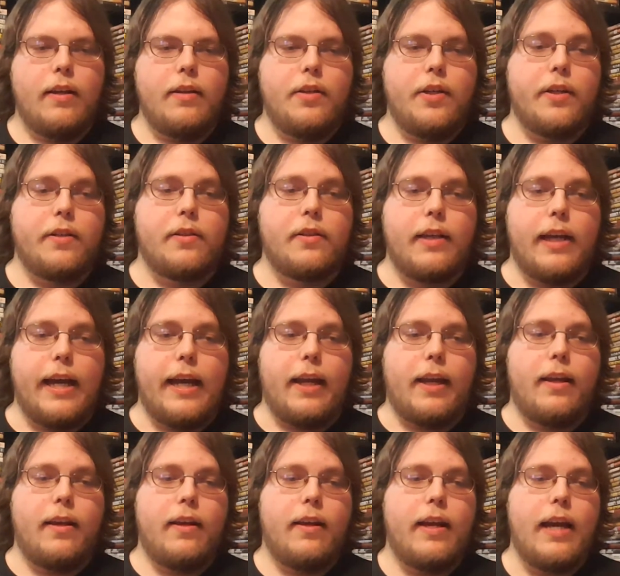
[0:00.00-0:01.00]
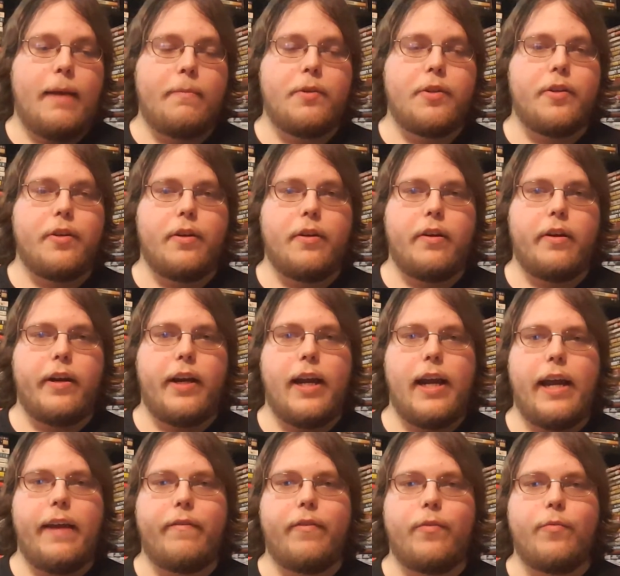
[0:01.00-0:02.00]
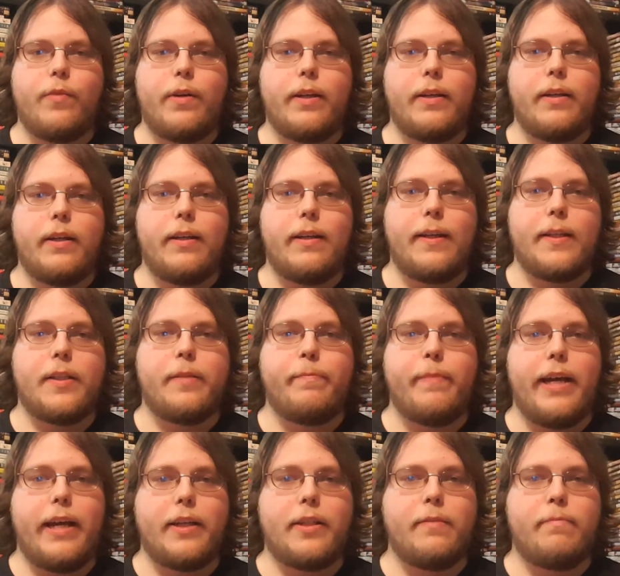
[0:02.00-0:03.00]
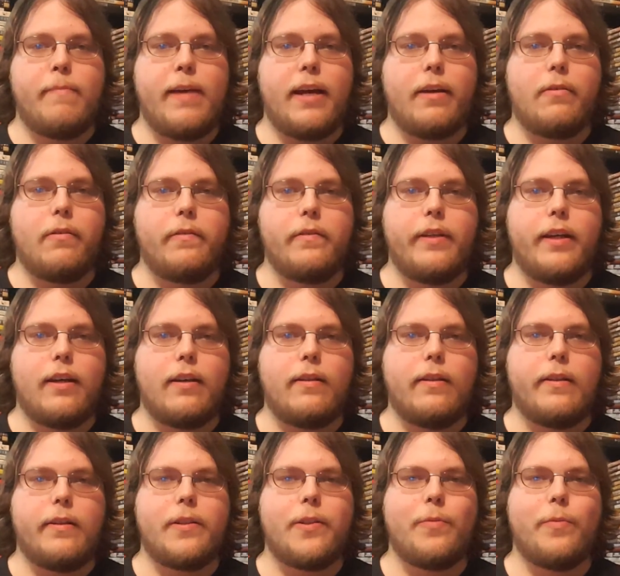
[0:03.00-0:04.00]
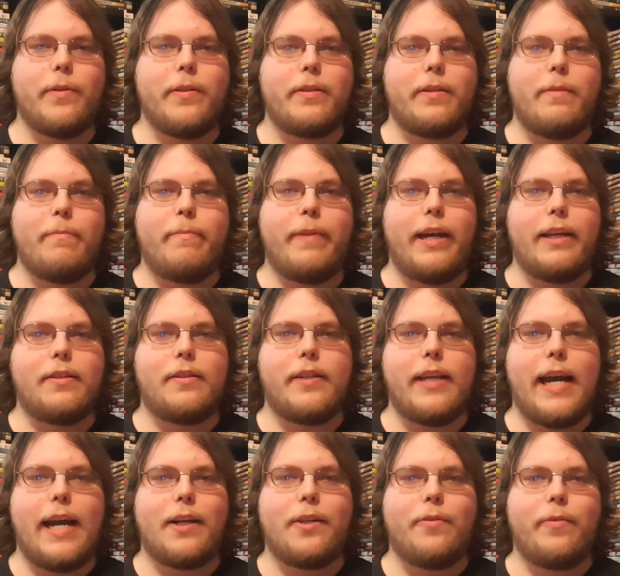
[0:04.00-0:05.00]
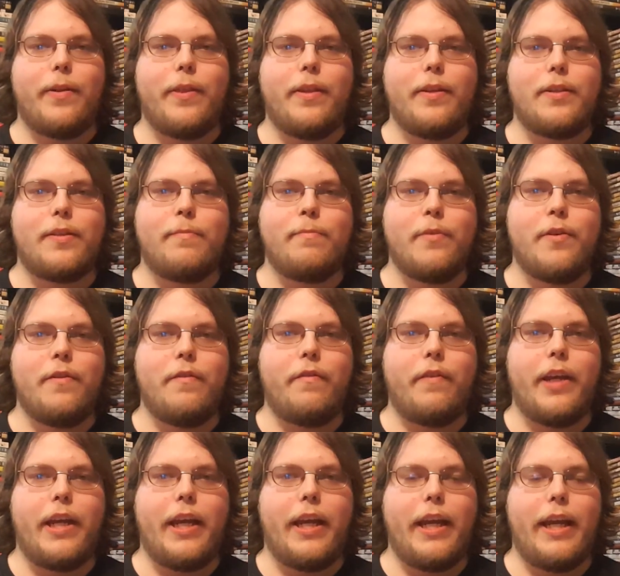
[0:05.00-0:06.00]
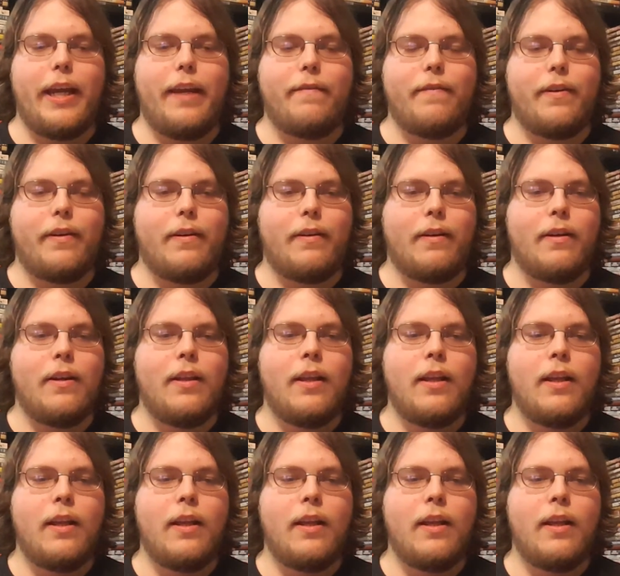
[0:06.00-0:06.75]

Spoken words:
just like I'm sure everyone expects, Michael Douglas was the best actor in this movie. Even